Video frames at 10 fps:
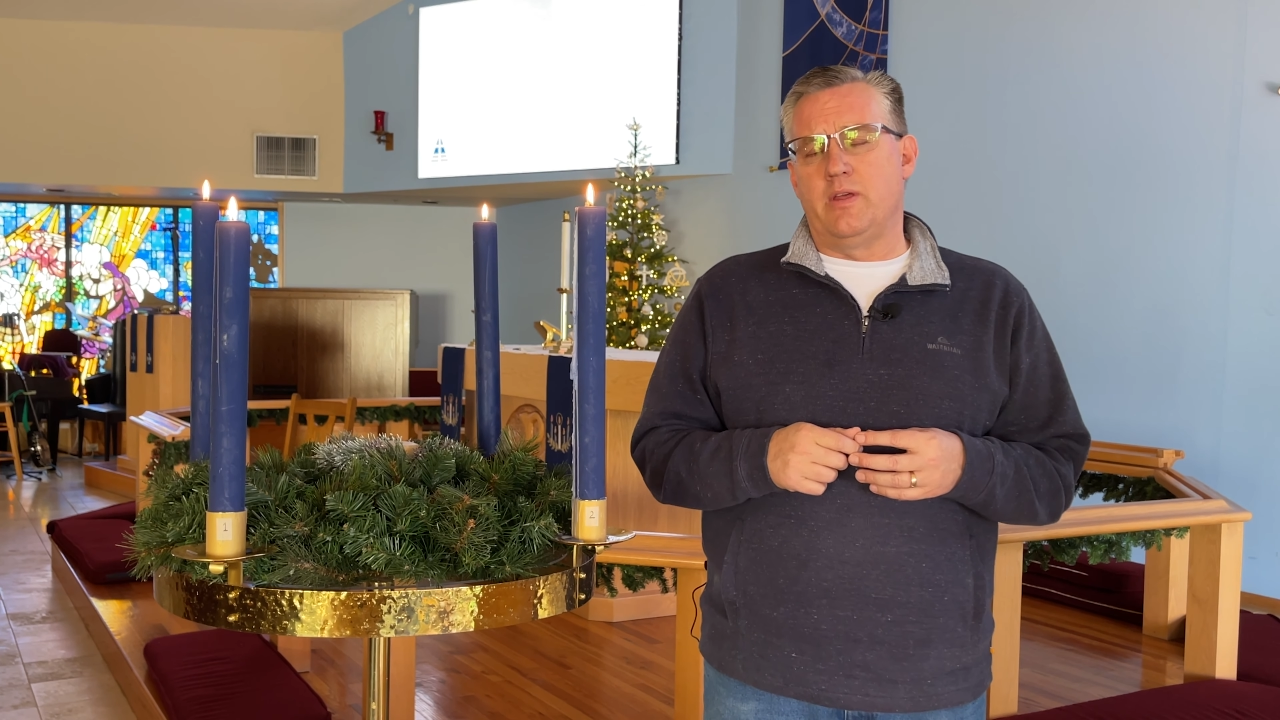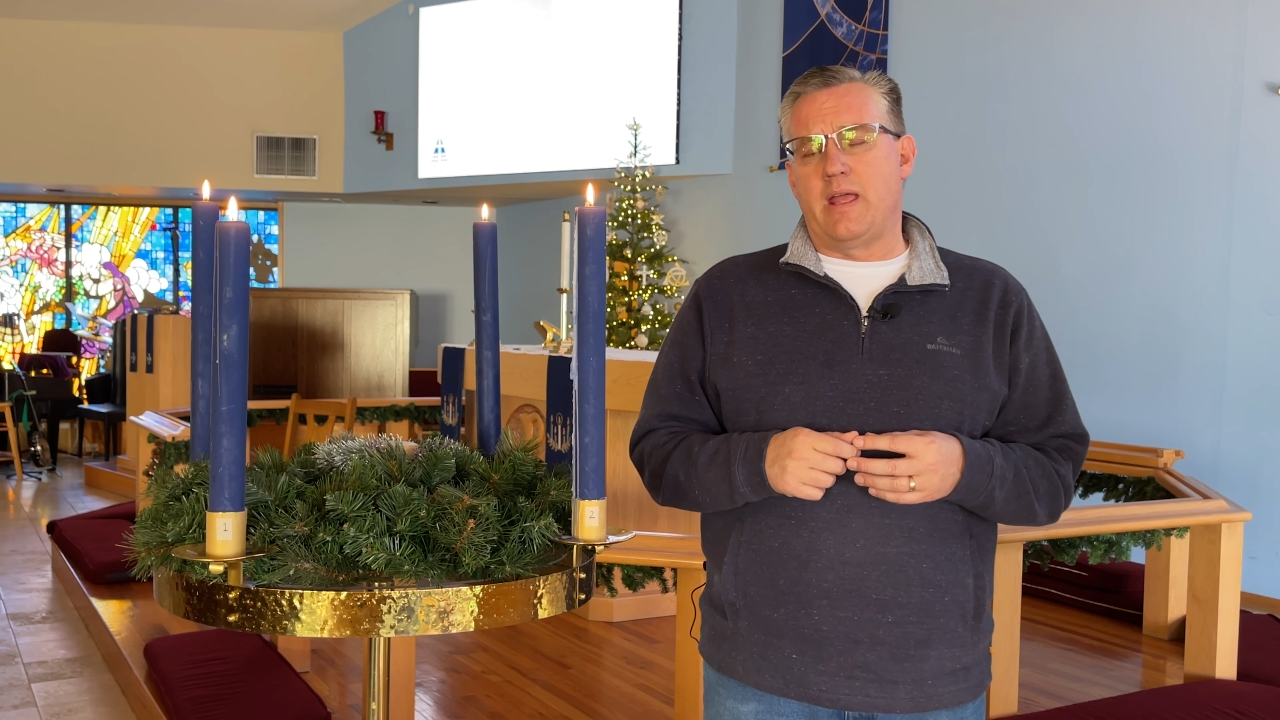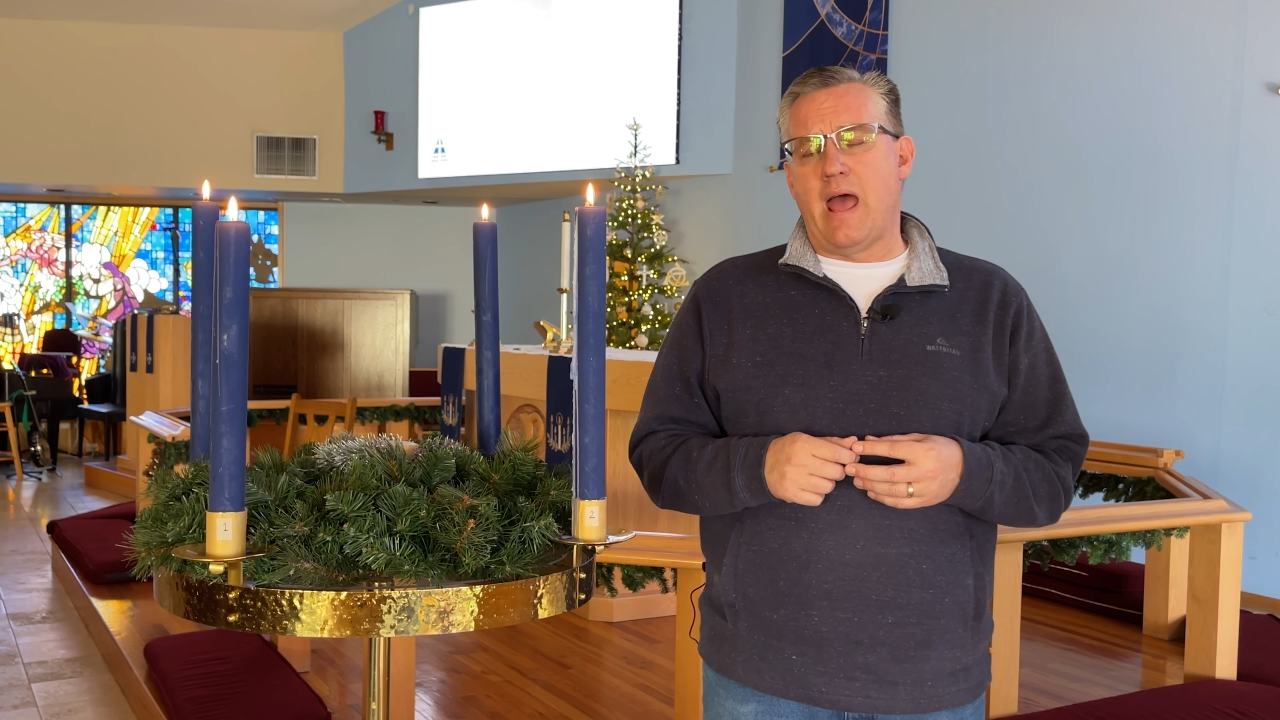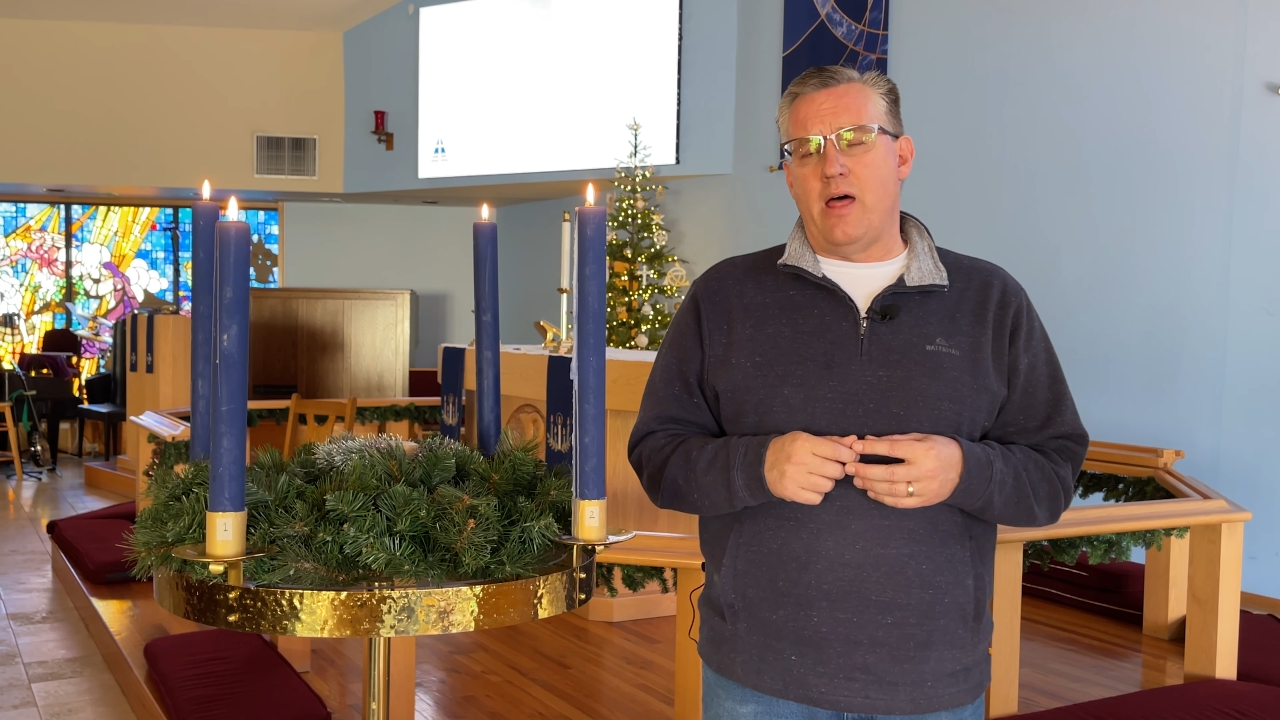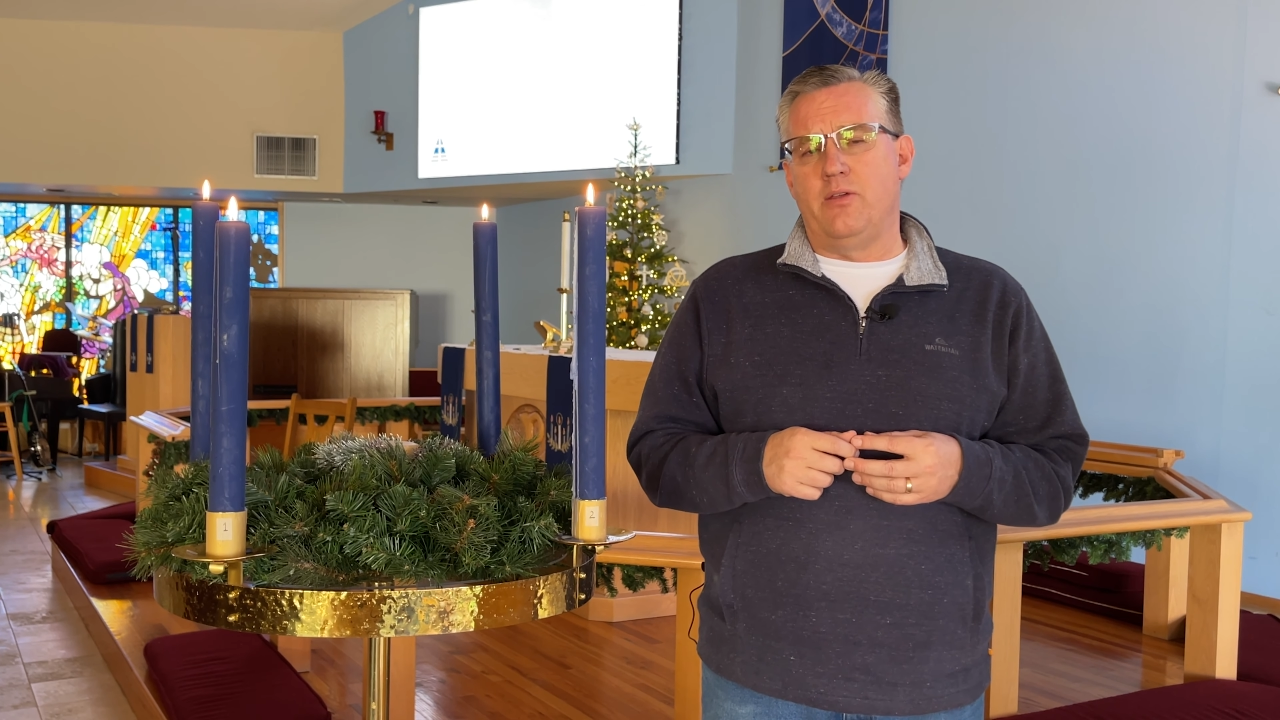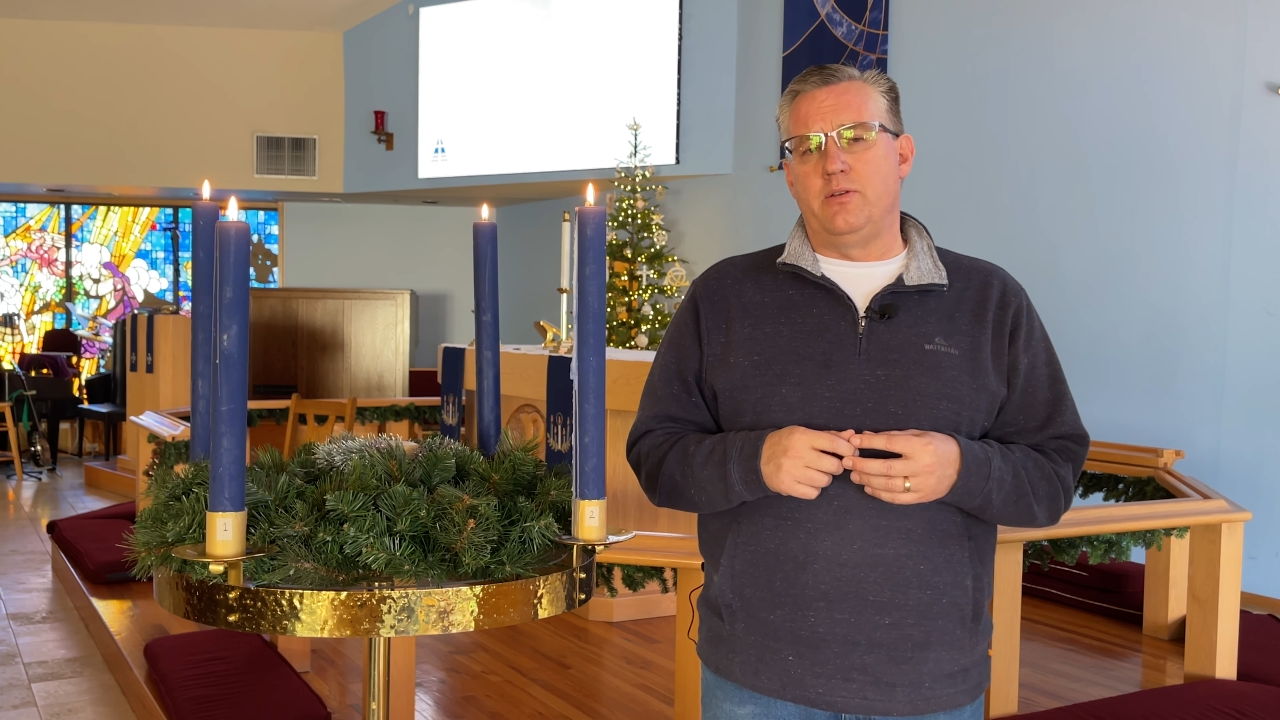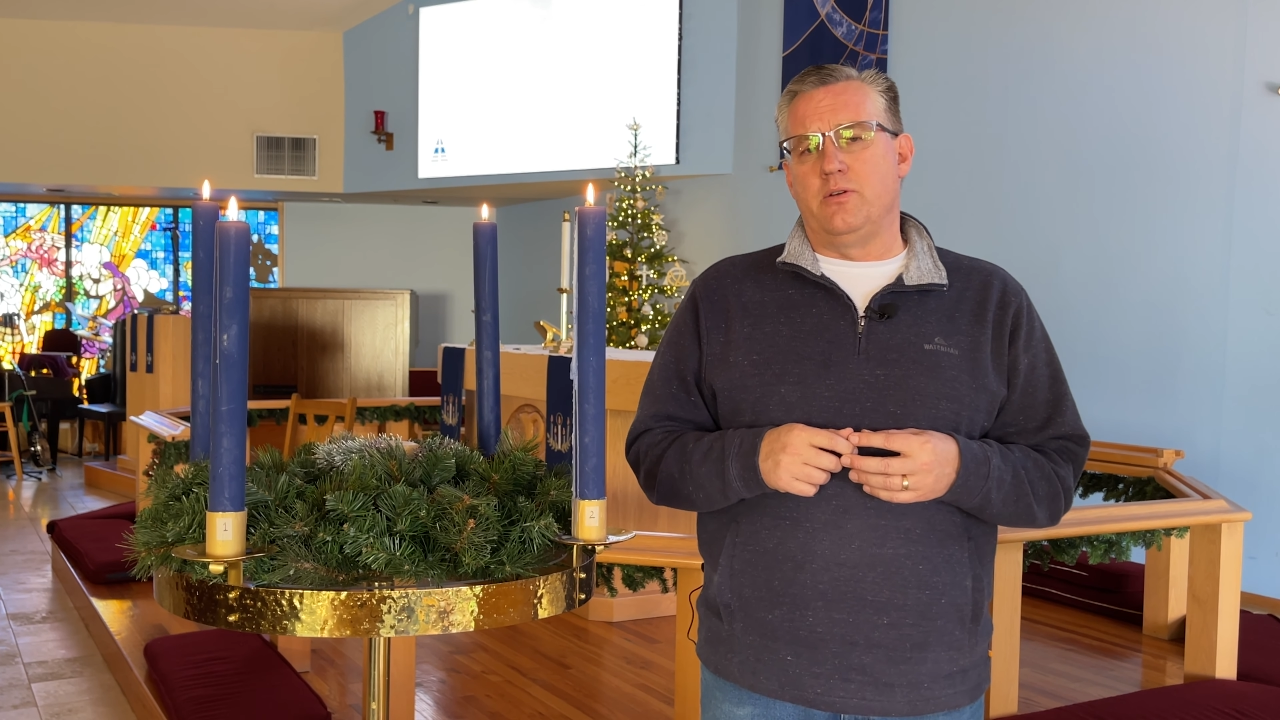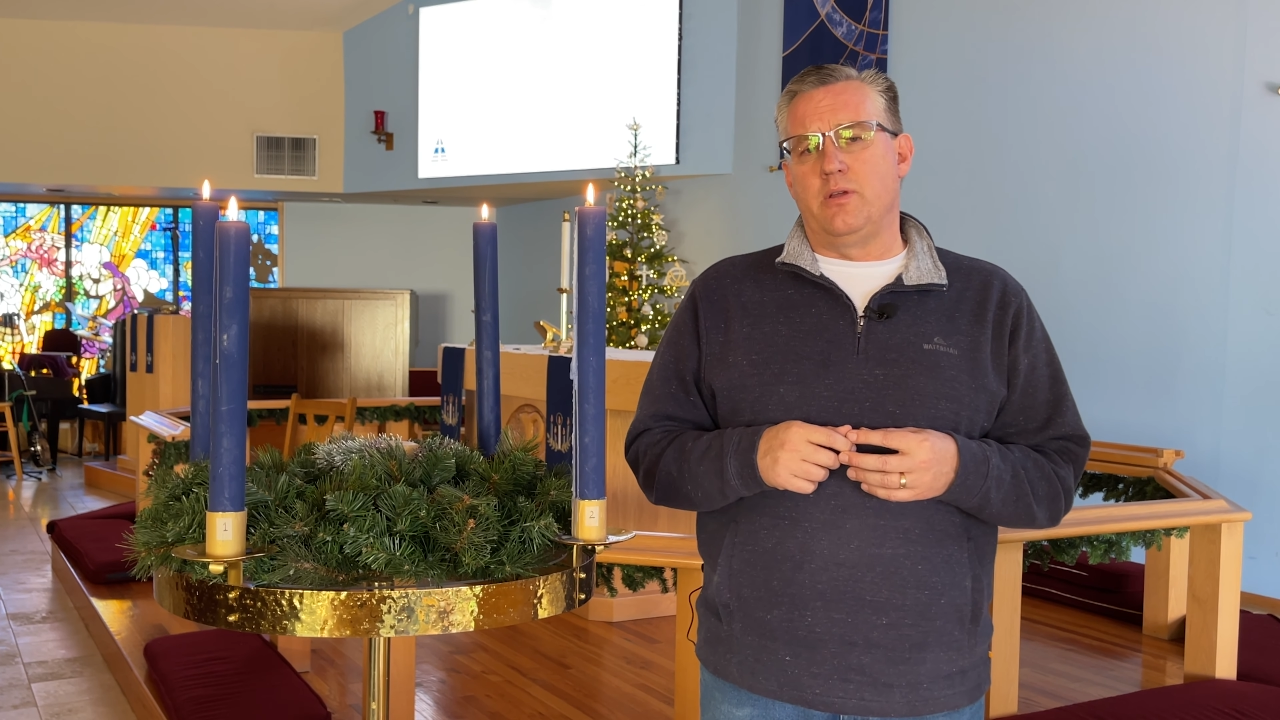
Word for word: the calendar